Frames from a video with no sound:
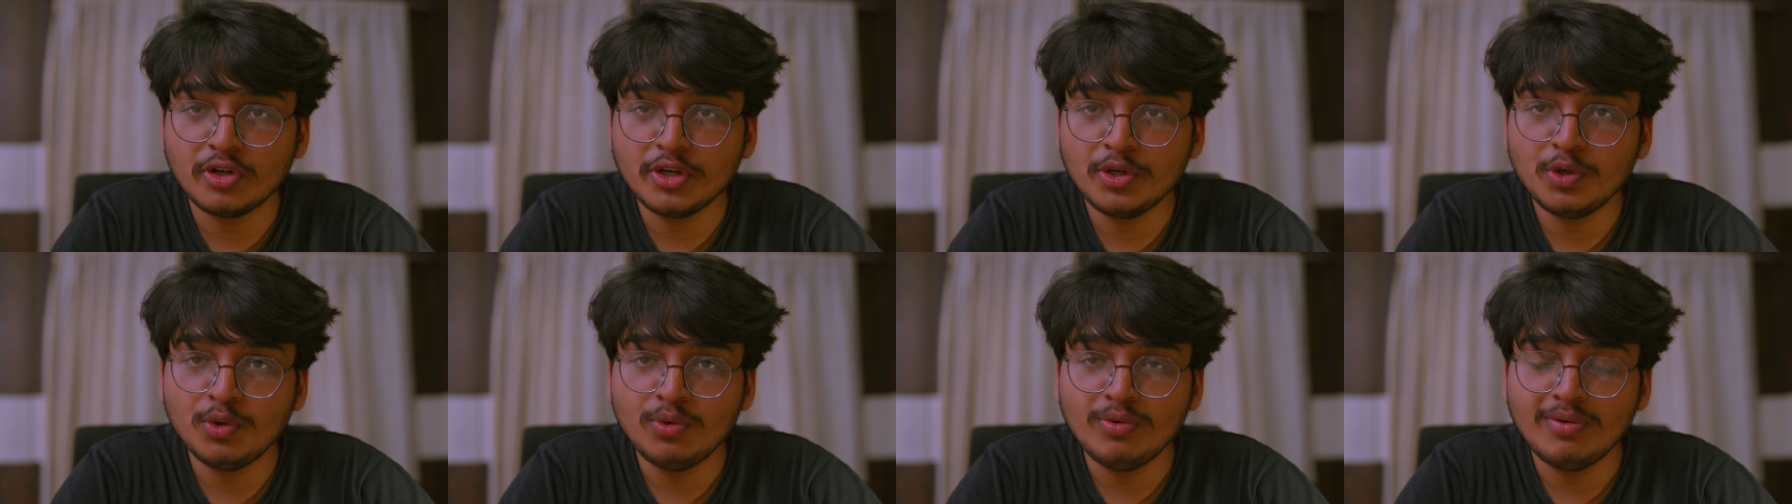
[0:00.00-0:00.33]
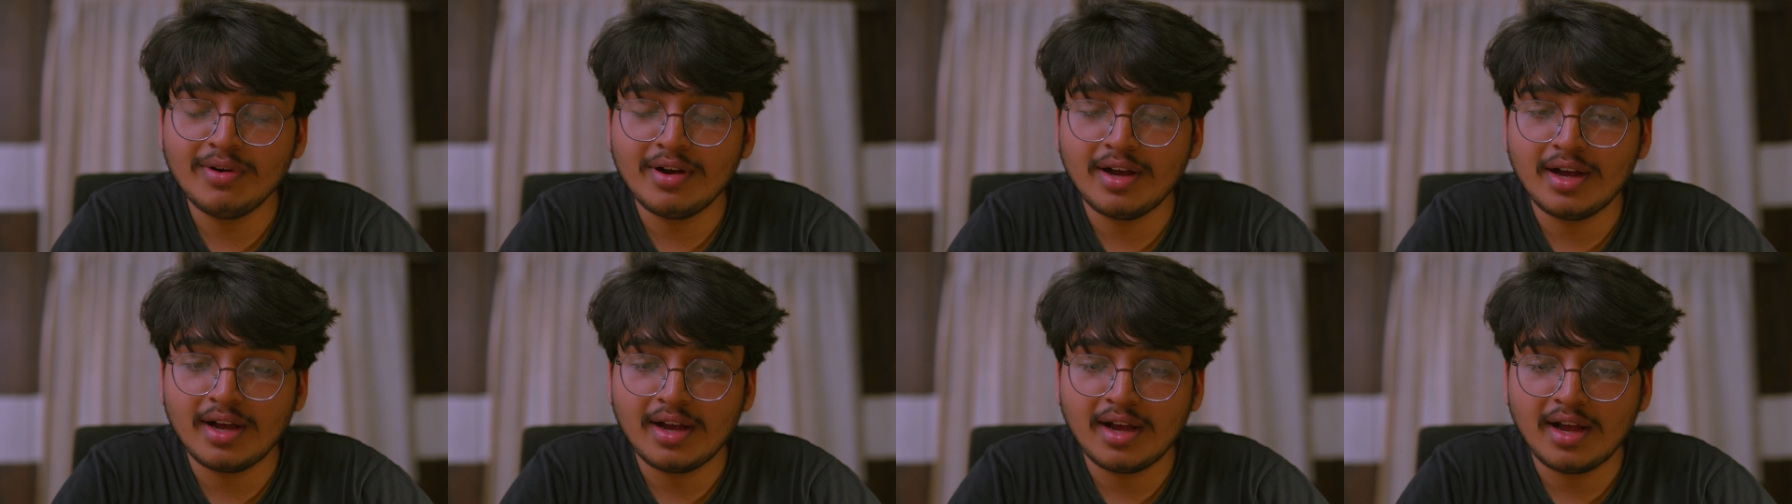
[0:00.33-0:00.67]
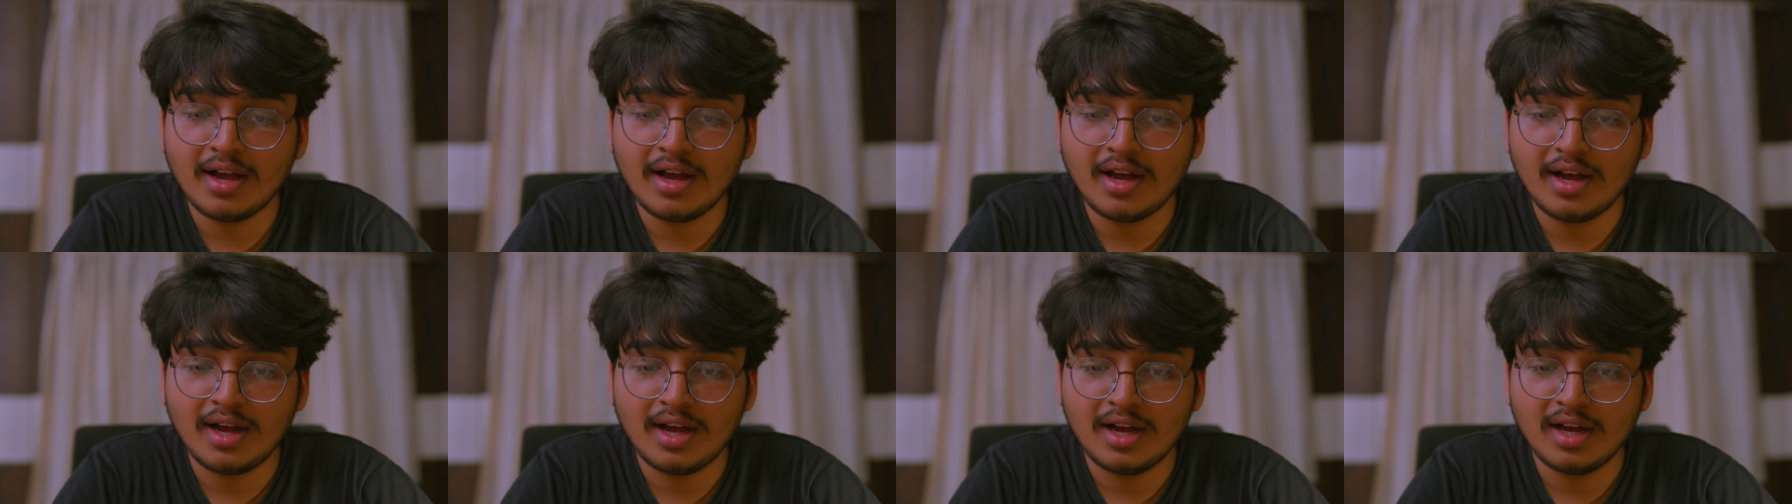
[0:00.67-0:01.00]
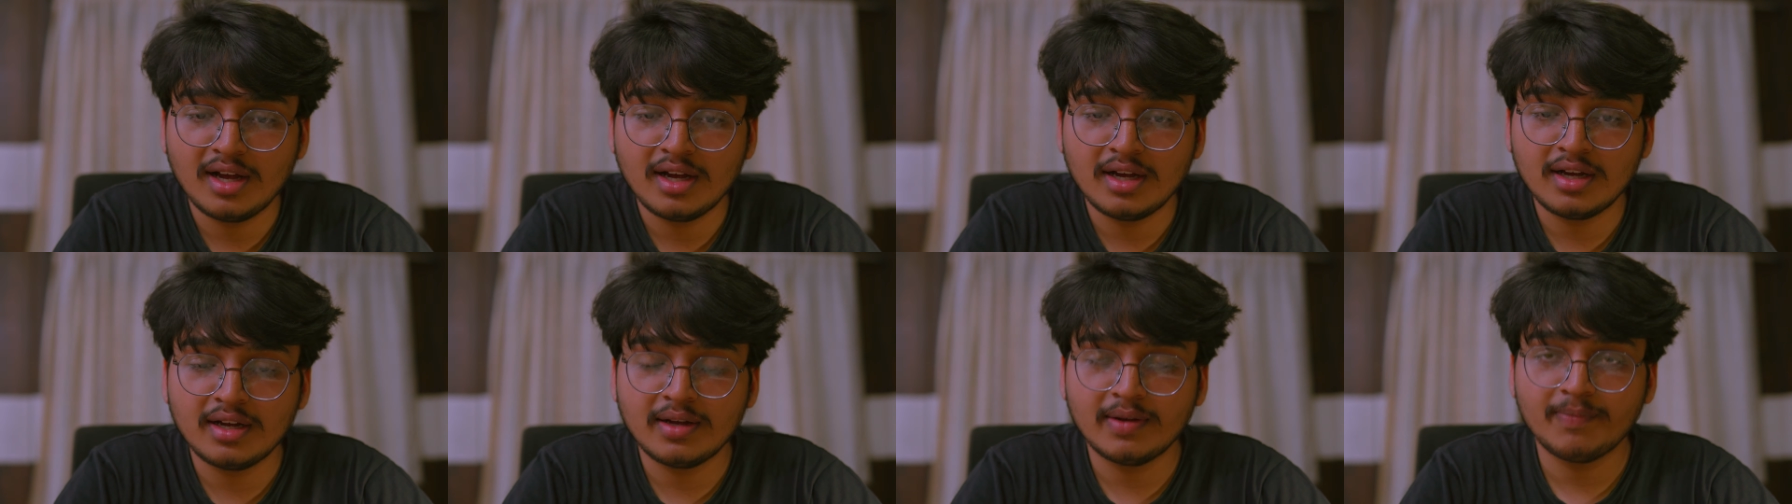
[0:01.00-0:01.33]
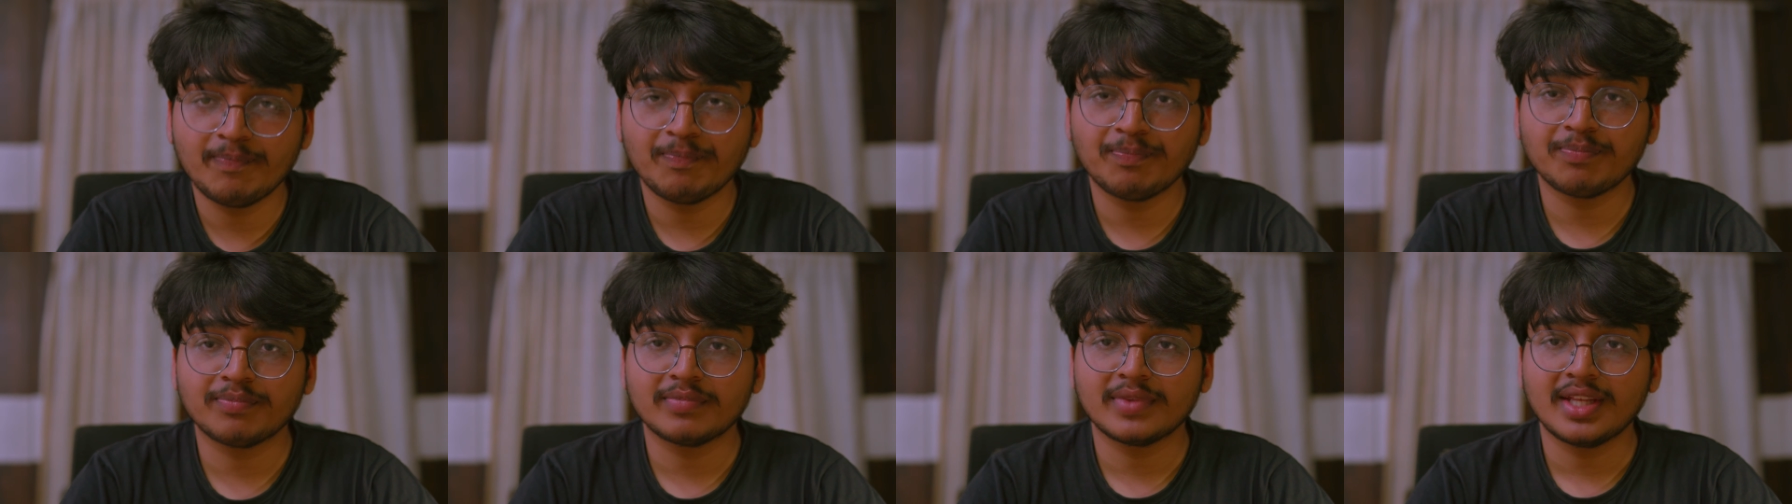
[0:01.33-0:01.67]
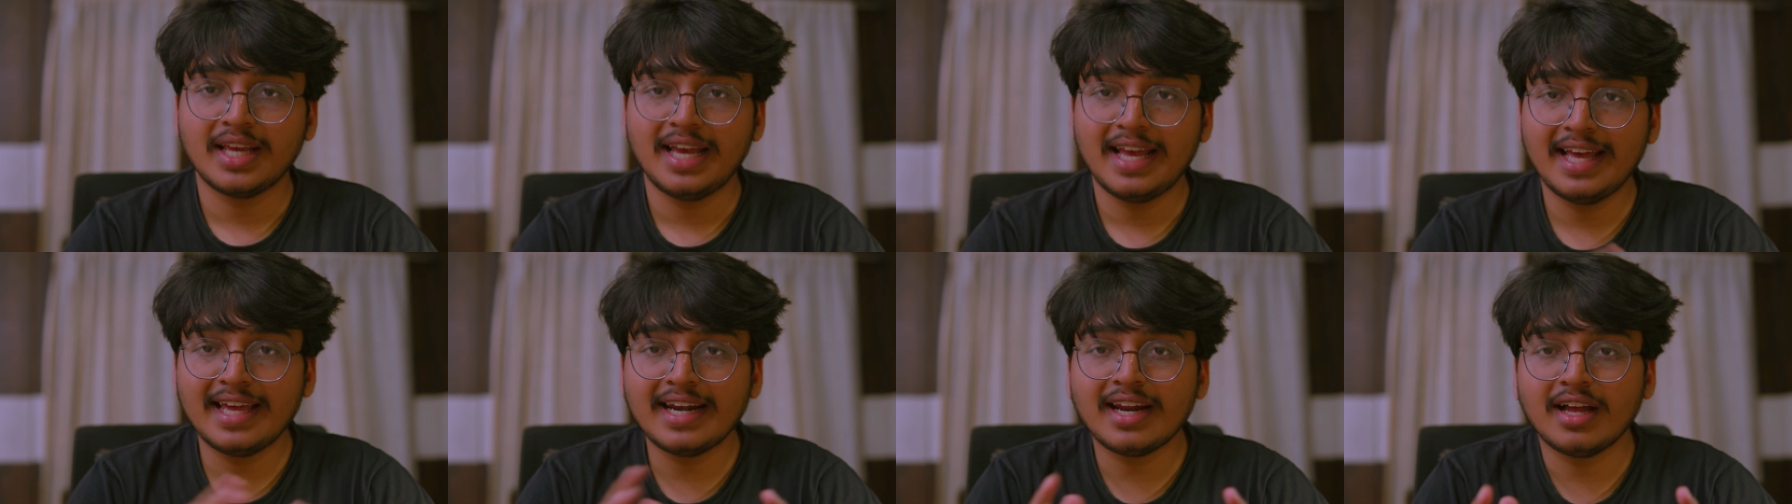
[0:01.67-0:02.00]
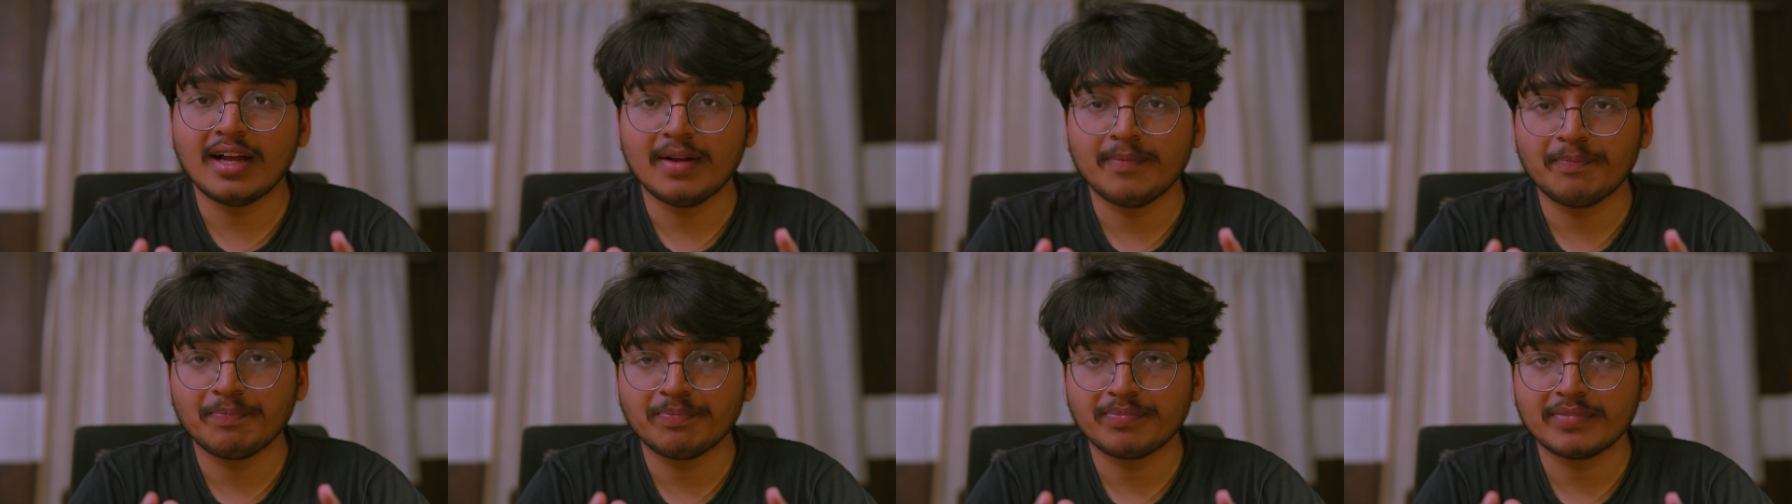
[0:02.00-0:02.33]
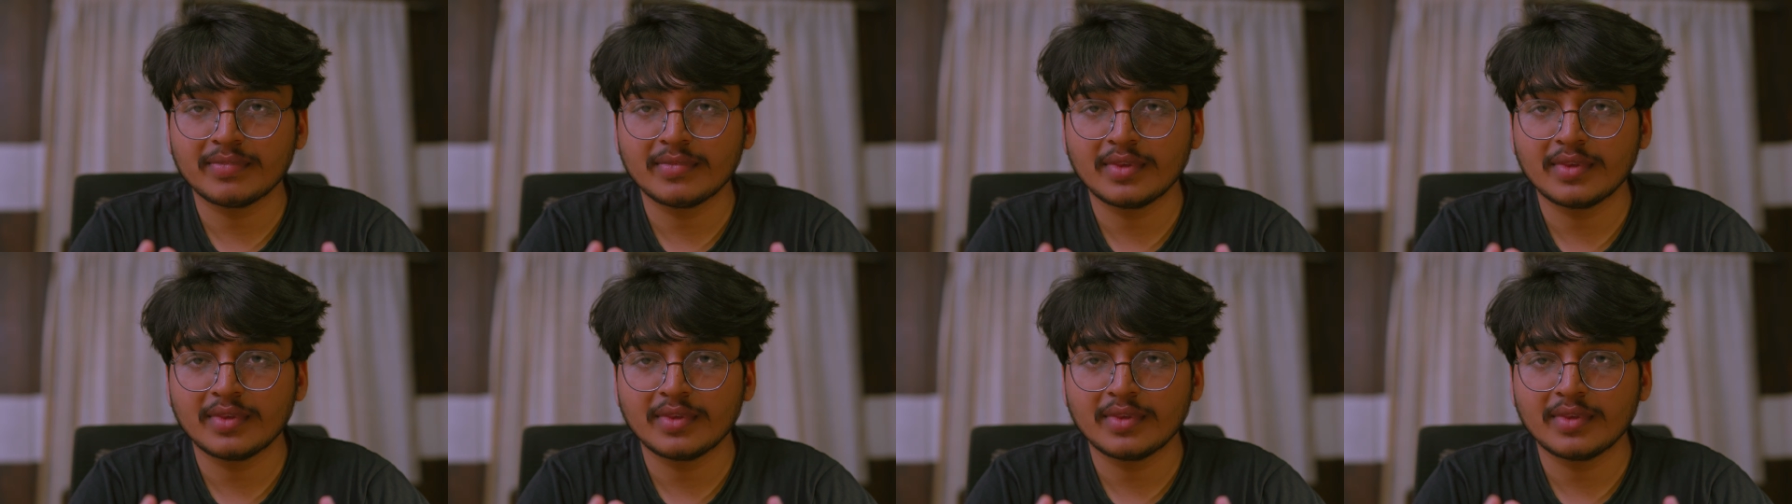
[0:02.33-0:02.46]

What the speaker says: you era